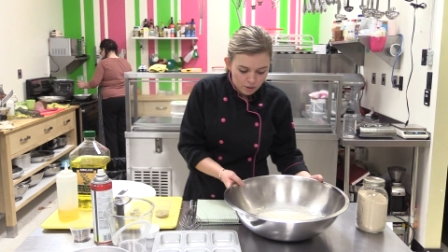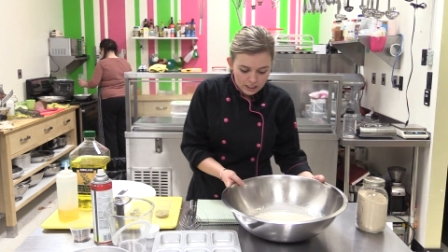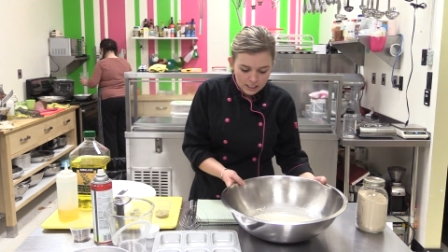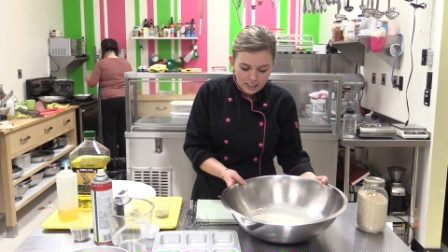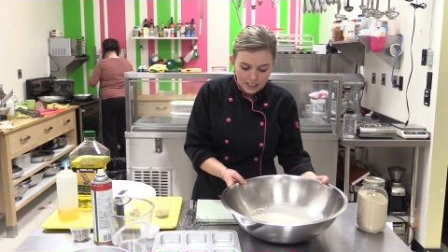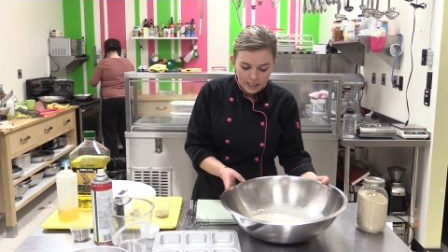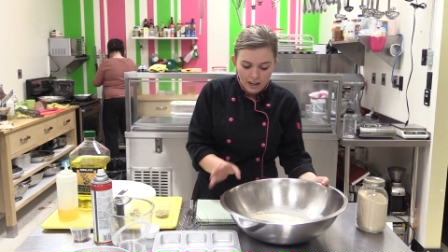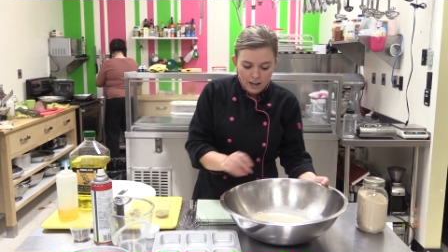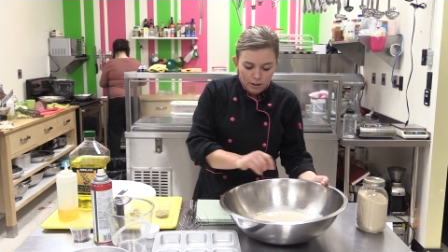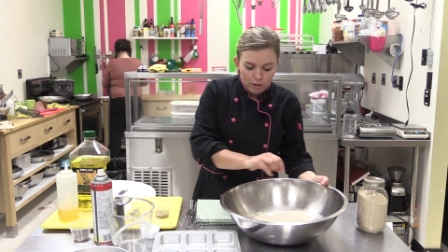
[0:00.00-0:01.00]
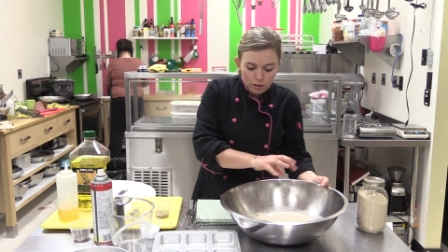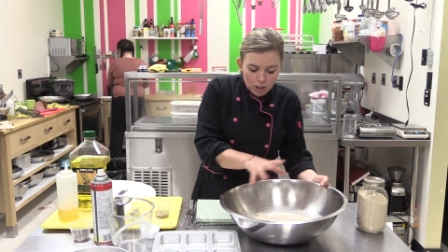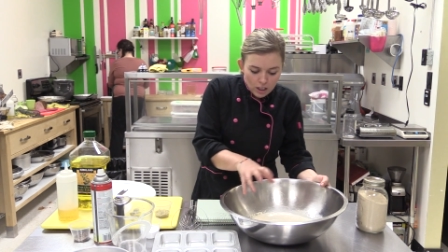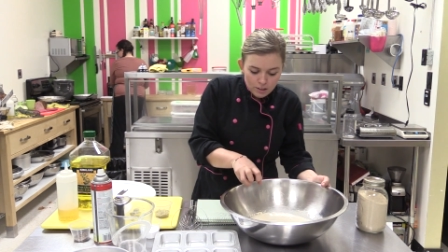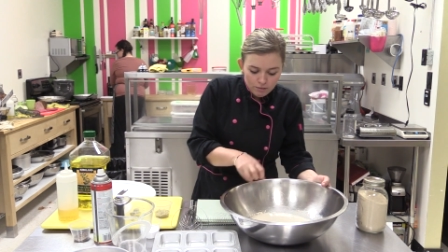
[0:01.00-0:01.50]
you can see, there's
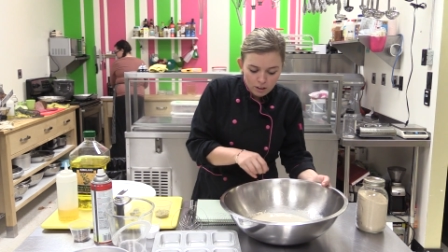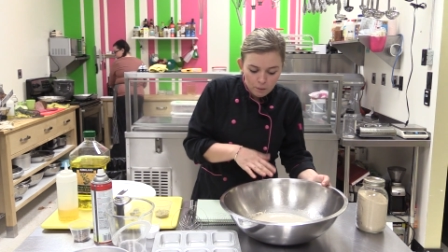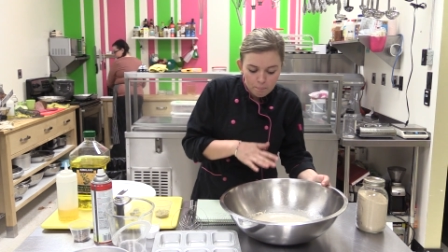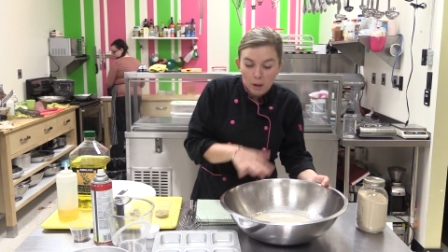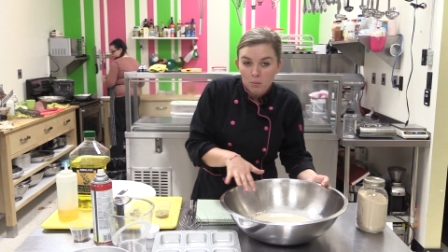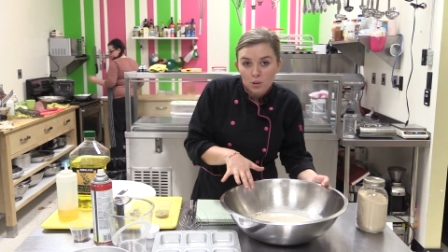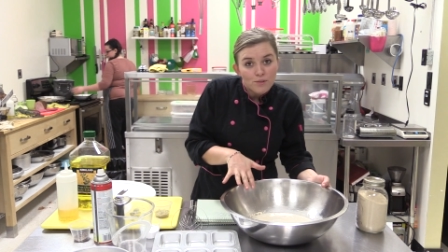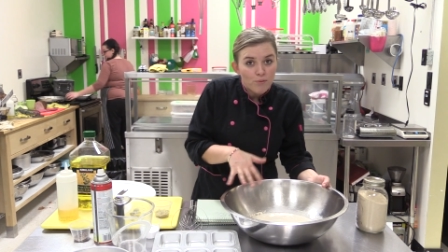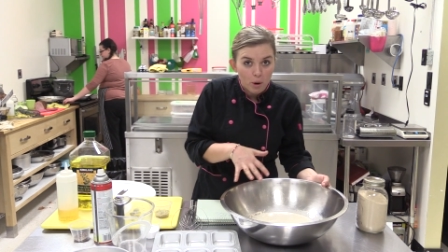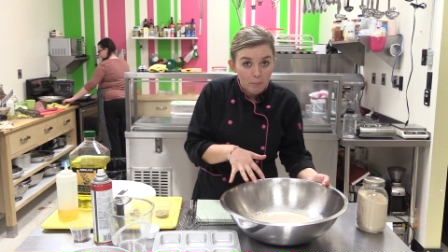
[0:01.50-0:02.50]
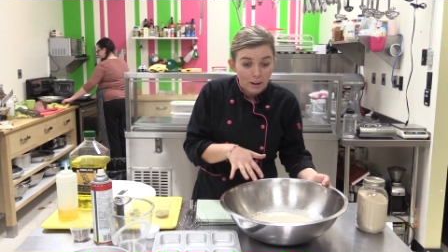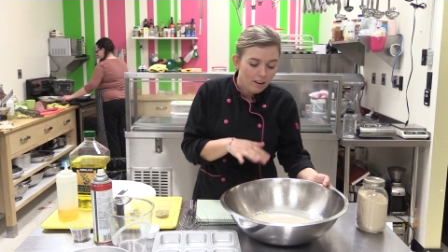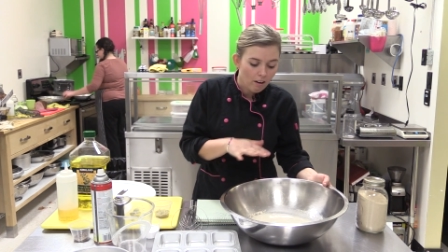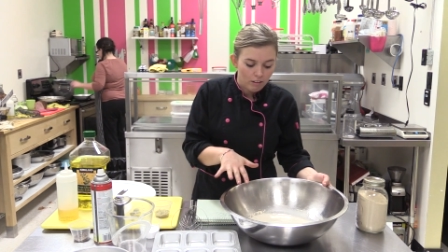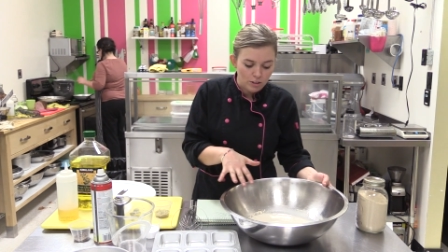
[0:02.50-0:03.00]
lots of little bubbles
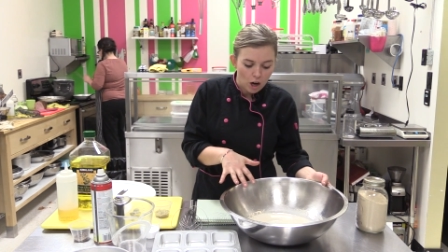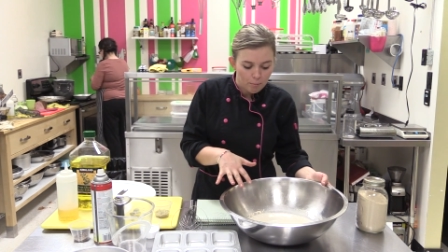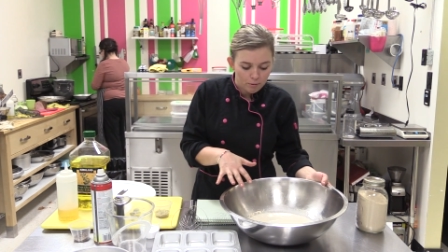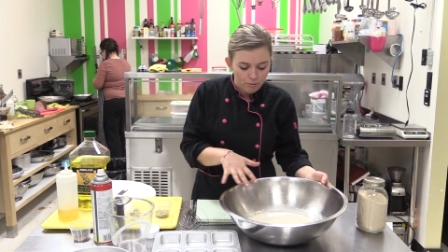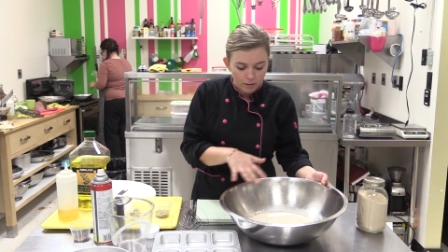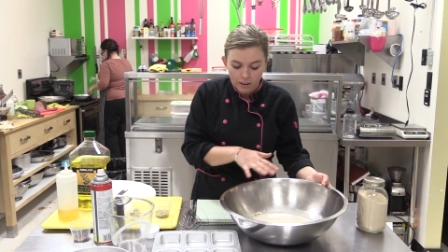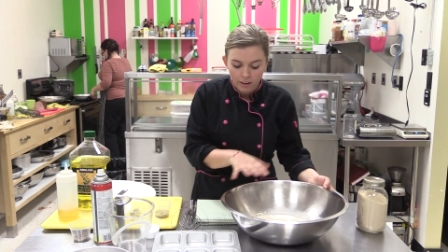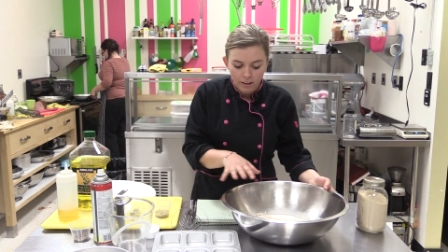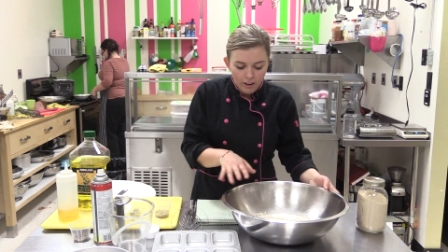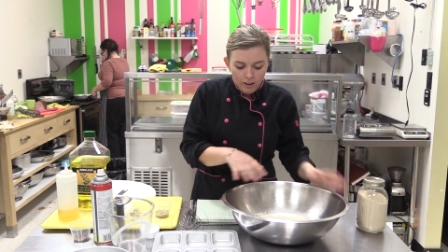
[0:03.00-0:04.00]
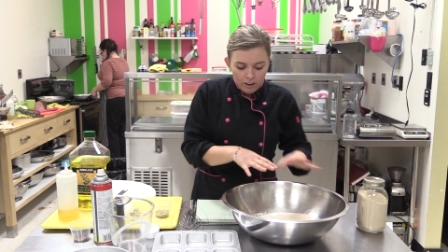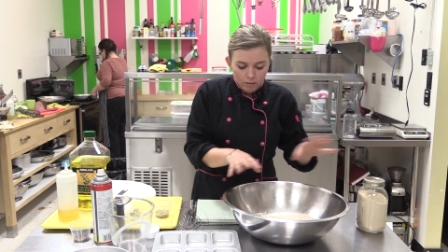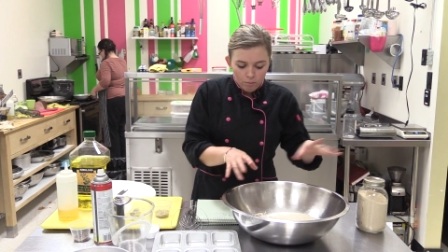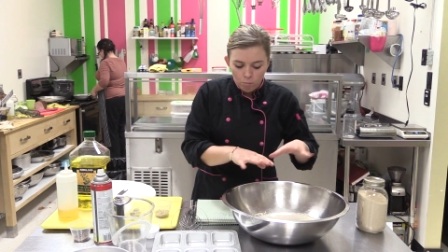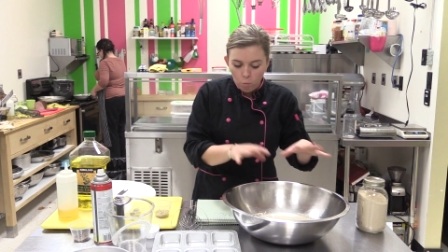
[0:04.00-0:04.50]
forming on the top of the
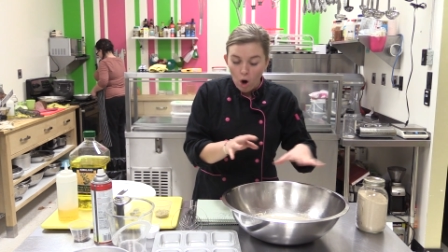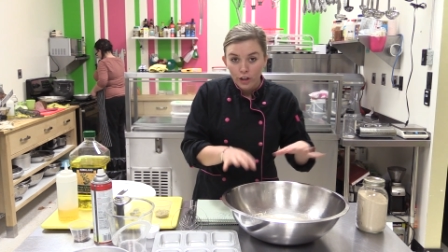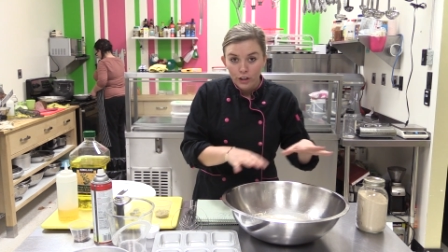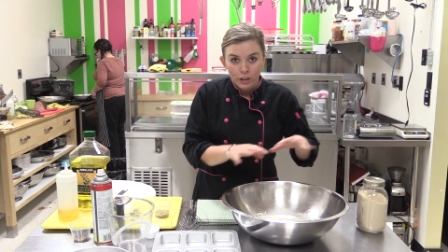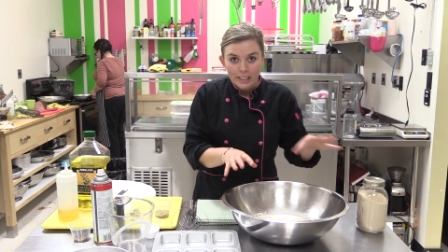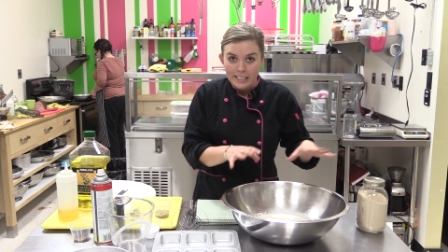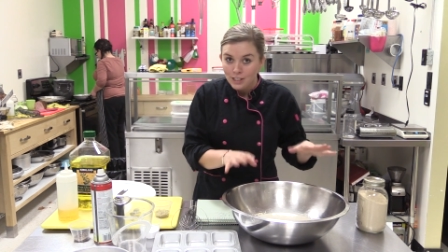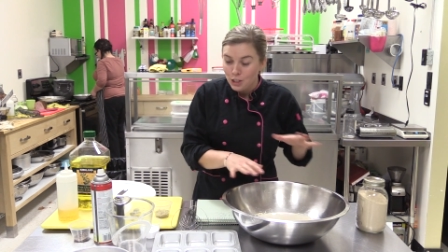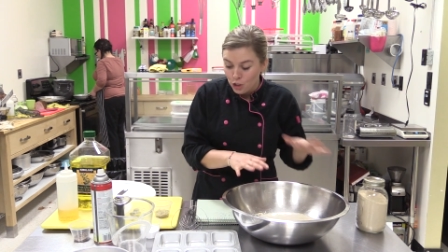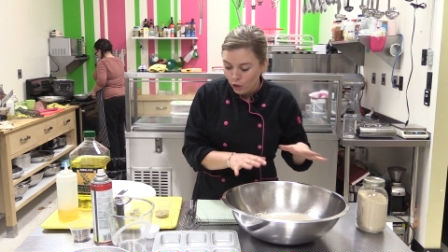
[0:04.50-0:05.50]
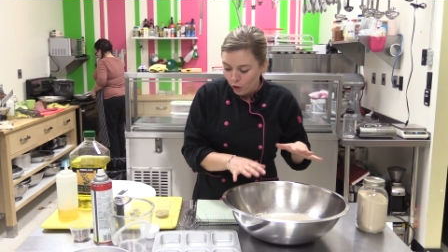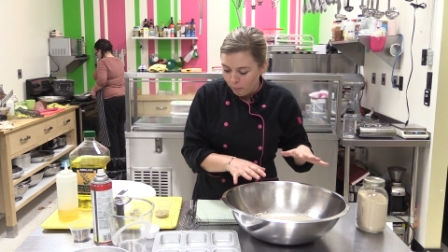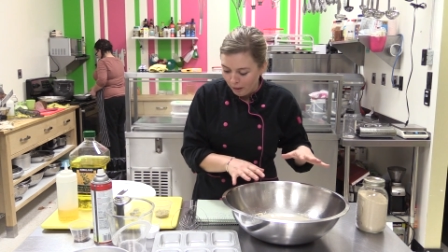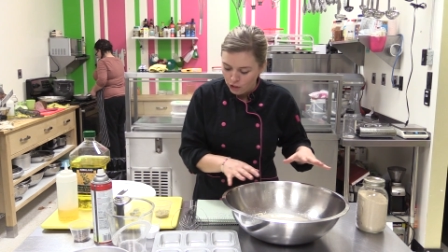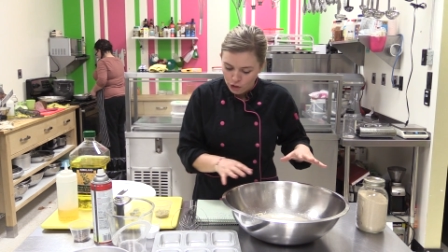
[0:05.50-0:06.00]
water, yeast, sugar
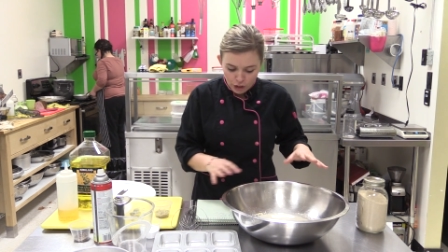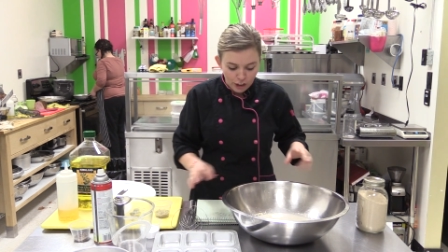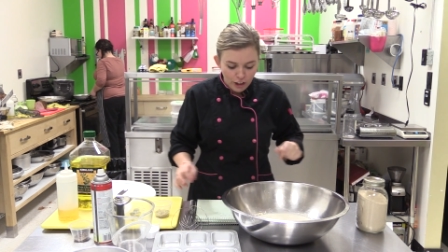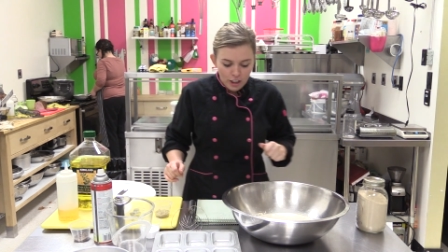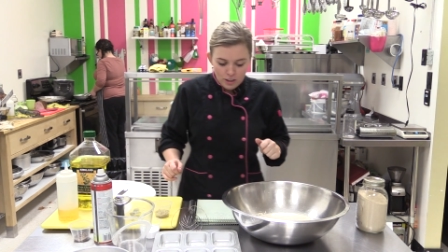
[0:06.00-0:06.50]
mixture.